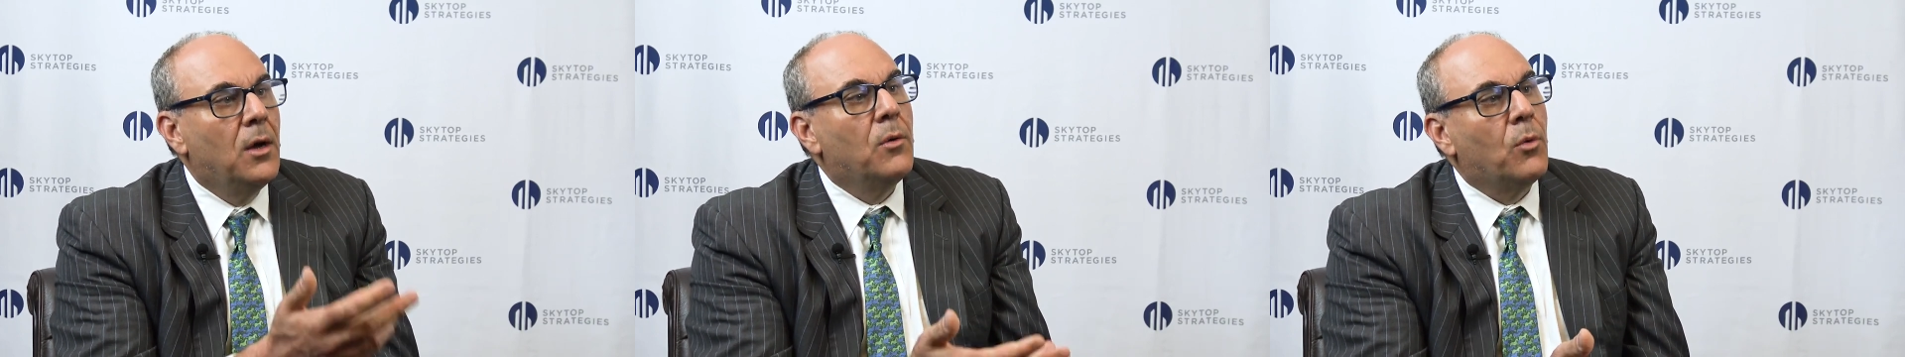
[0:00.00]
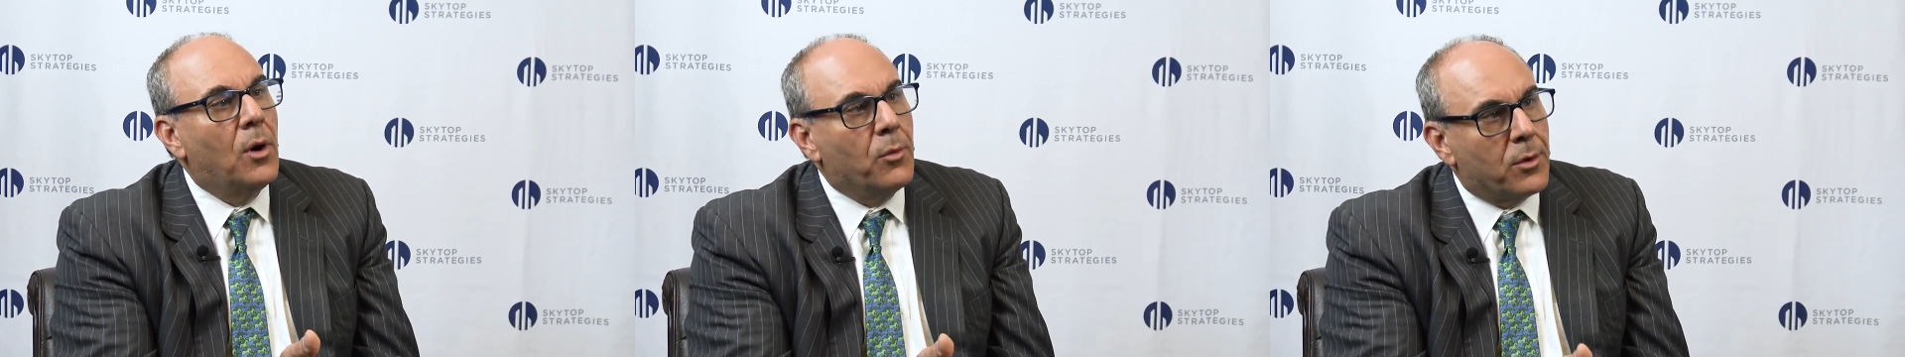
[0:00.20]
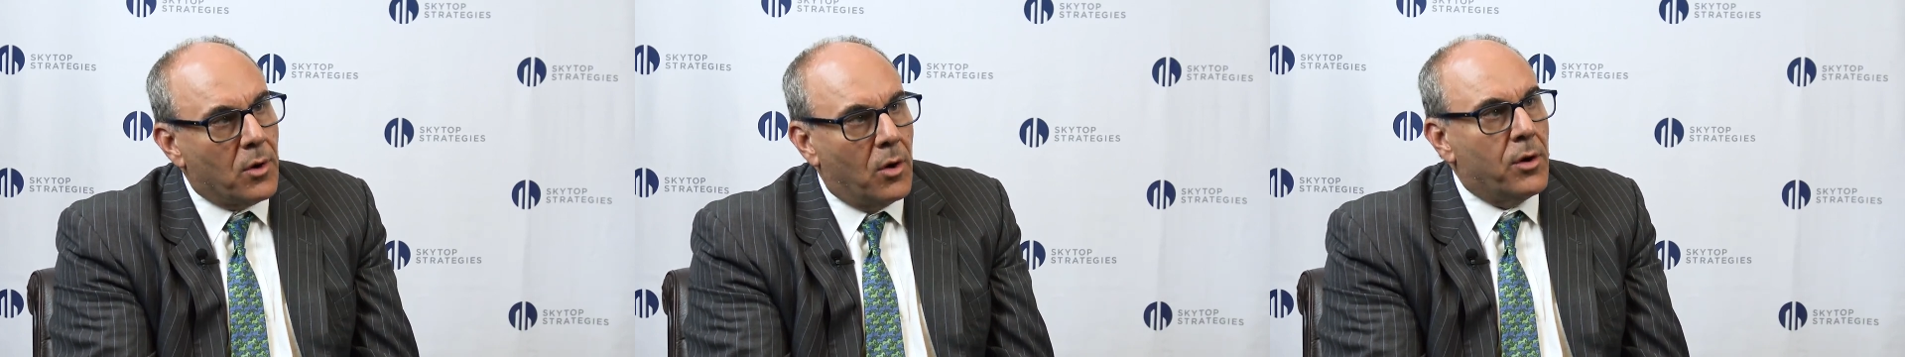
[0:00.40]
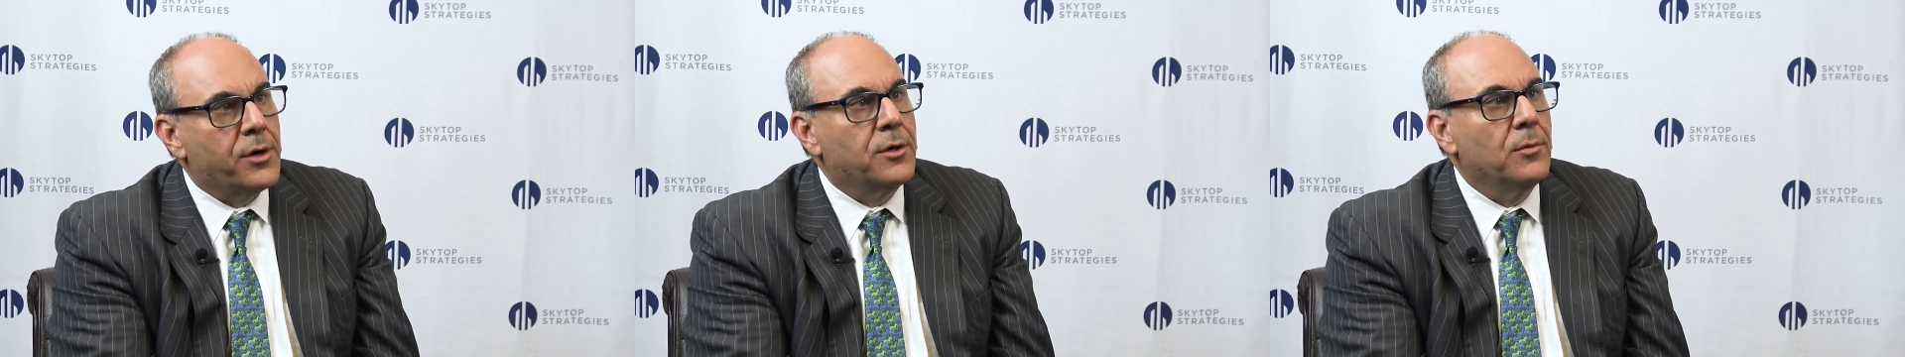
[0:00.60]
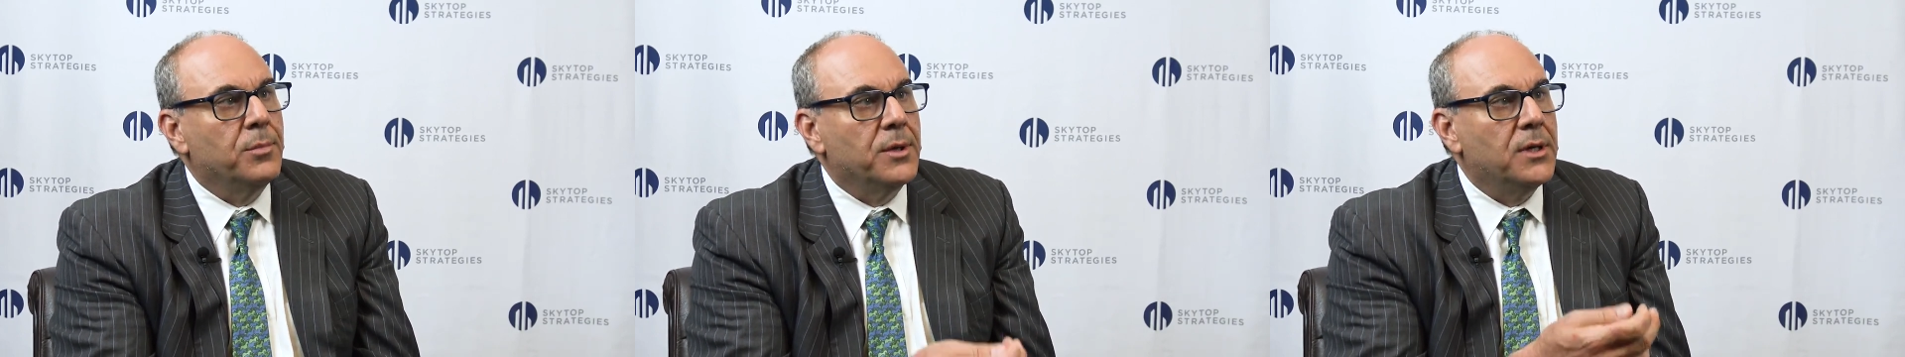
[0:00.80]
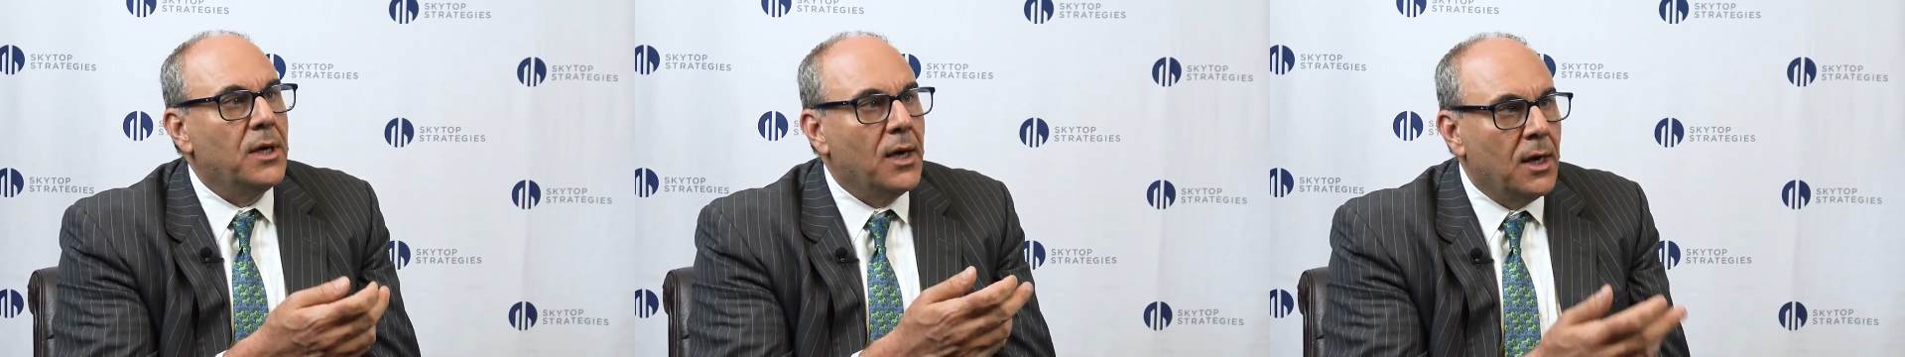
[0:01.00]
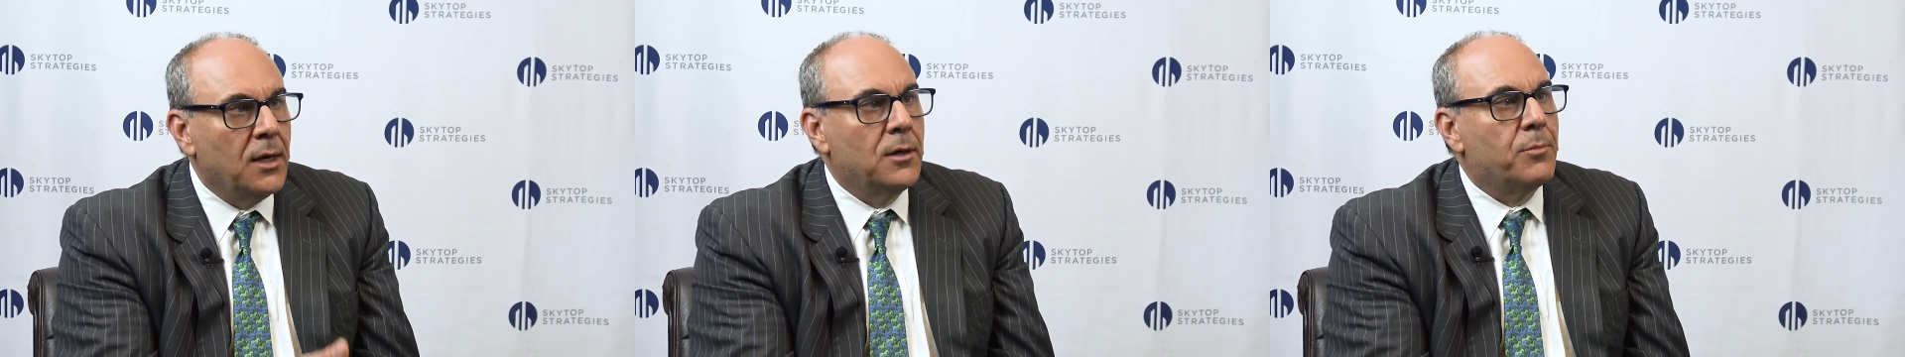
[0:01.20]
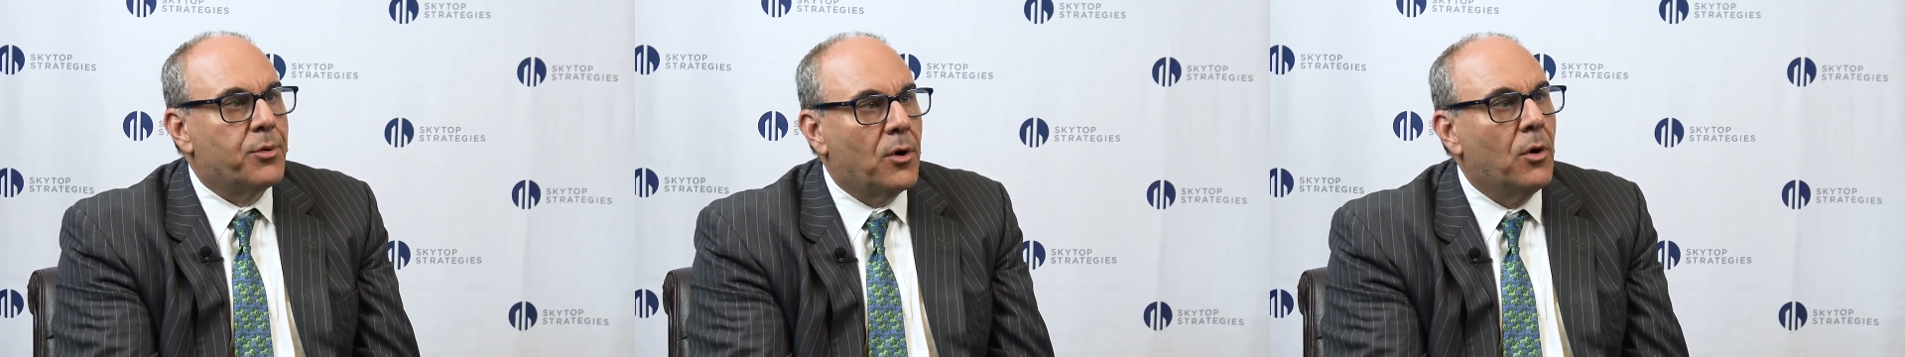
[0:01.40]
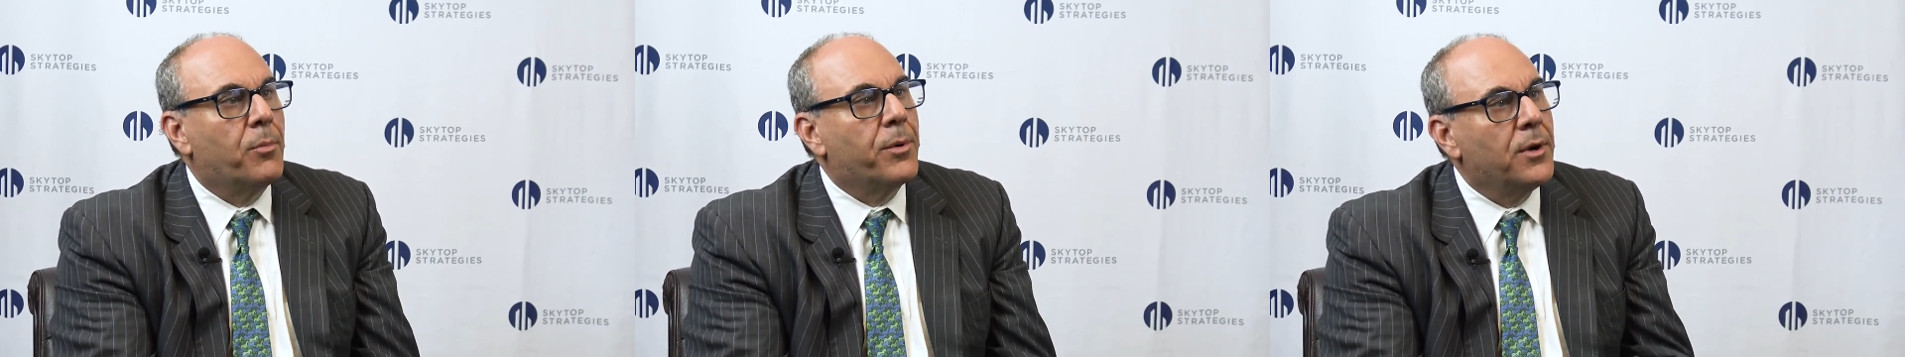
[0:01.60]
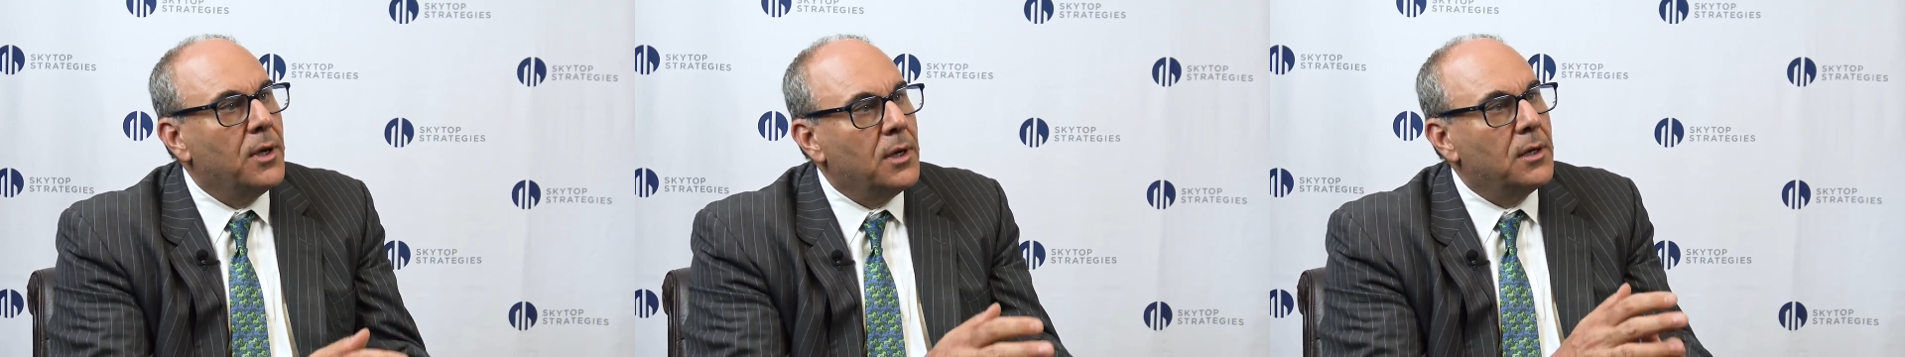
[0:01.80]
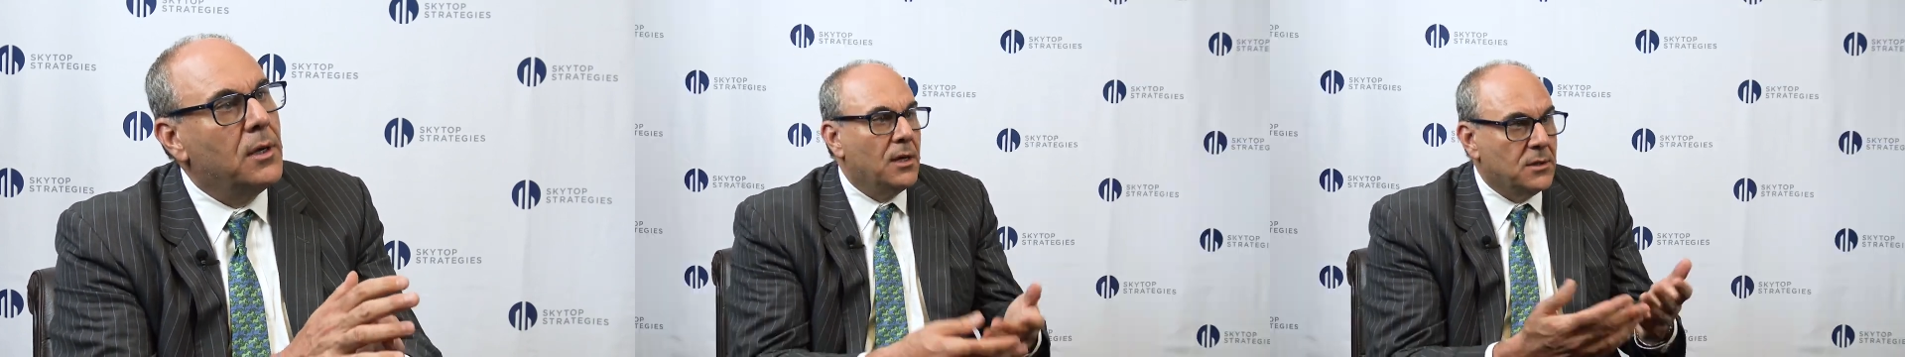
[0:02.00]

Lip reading: what were arguably inappropriate